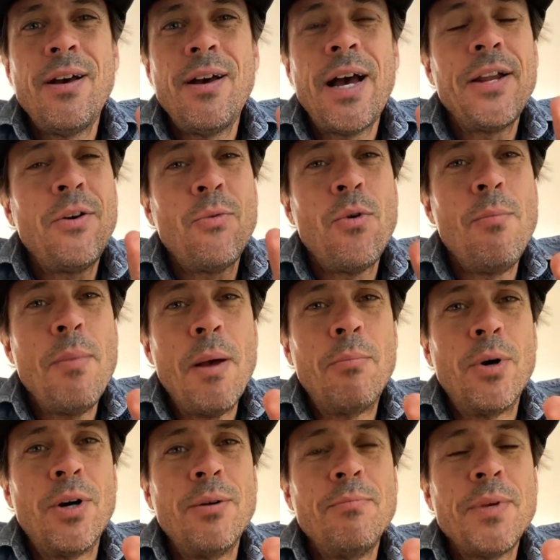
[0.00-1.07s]
I don't
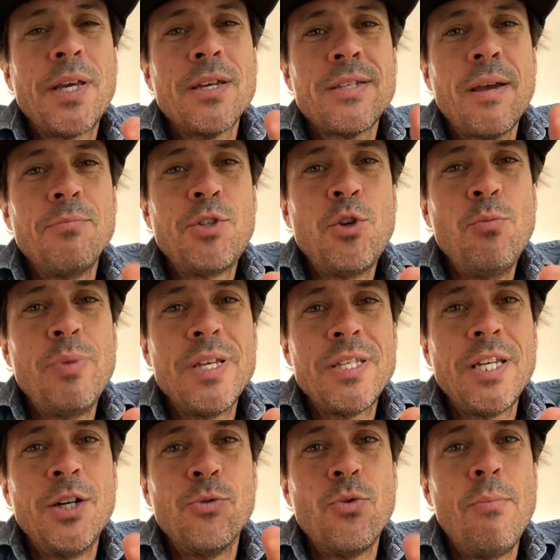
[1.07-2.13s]
remember because I'm too busy
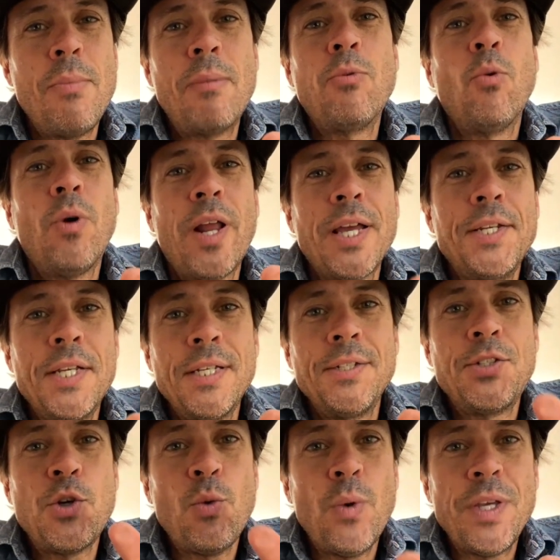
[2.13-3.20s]
to remember what I did
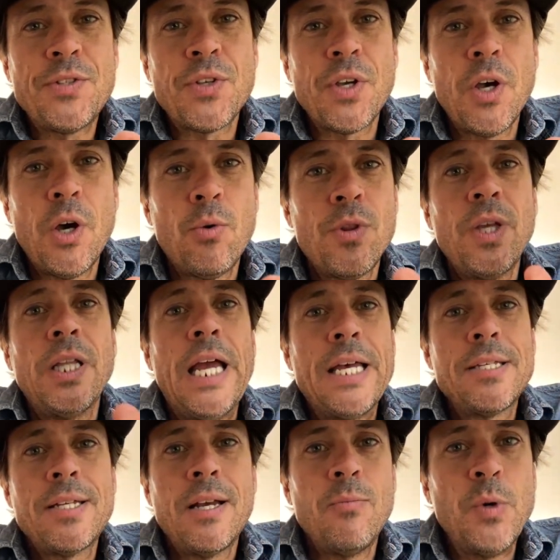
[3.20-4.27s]
2 weeks ago or the
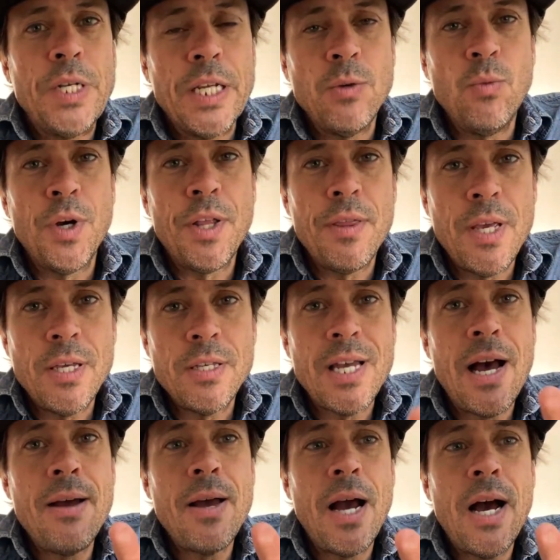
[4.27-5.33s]
last time.
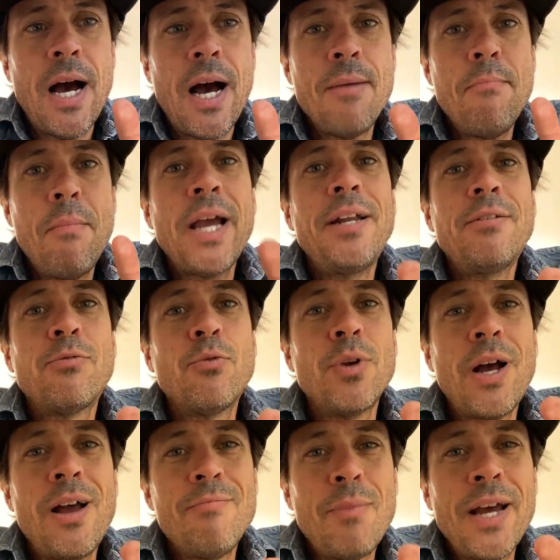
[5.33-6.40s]
I might
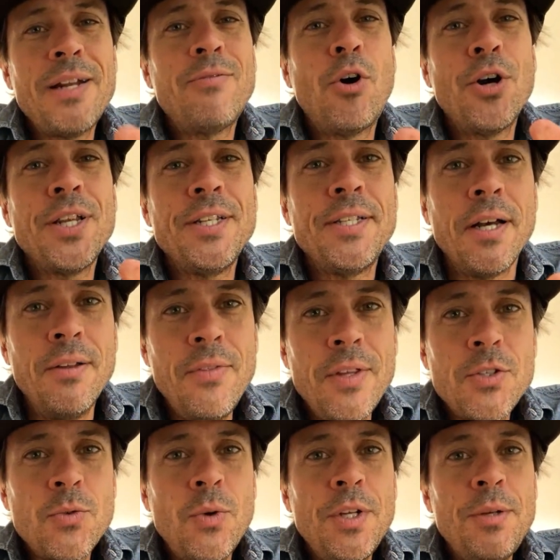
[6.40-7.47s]
have already done
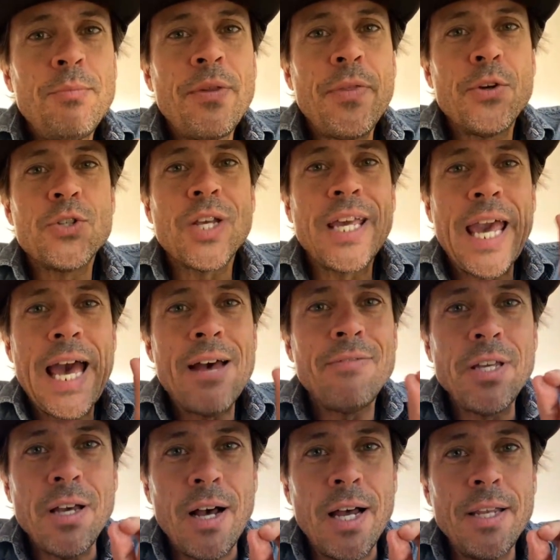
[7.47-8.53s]
this one, but there's a
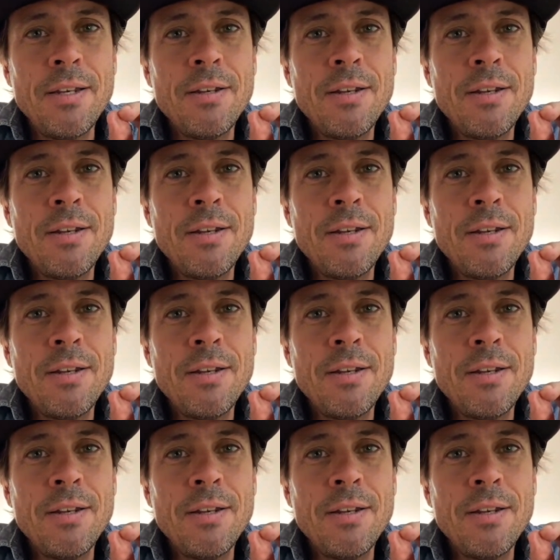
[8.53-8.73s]
caveat.